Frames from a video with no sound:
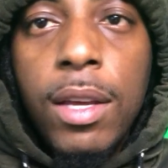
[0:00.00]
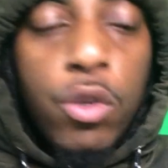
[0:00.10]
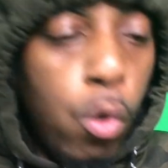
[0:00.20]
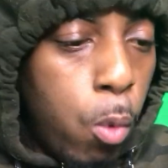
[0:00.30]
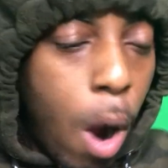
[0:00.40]

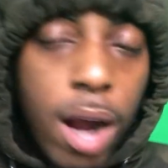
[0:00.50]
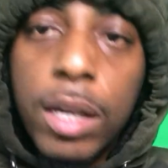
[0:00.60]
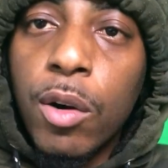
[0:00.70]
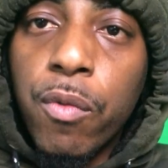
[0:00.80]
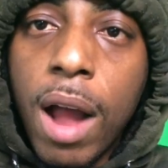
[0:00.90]
You
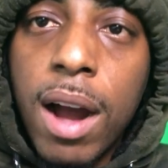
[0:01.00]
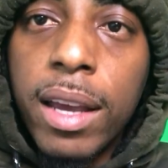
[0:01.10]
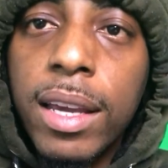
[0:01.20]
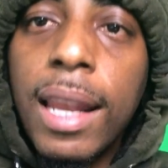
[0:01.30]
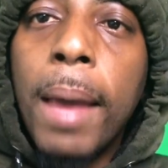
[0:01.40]
walking around
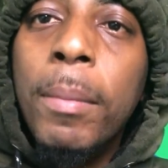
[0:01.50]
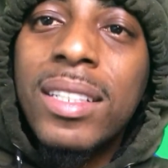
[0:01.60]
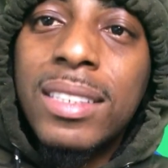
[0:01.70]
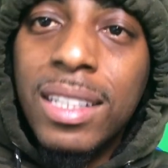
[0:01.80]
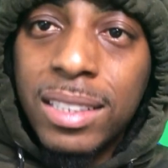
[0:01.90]
here like
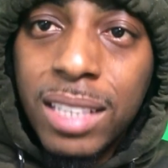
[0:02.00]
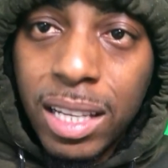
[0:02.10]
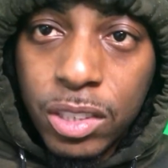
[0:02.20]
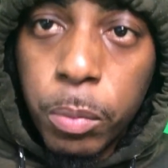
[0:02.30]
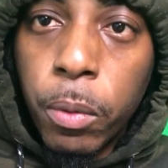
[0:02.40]
Mister
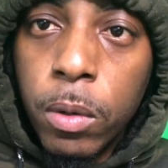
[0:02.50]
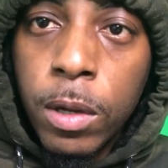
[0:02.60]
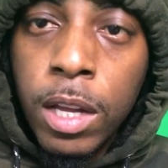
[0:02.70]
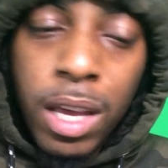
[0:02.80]
Untouchable.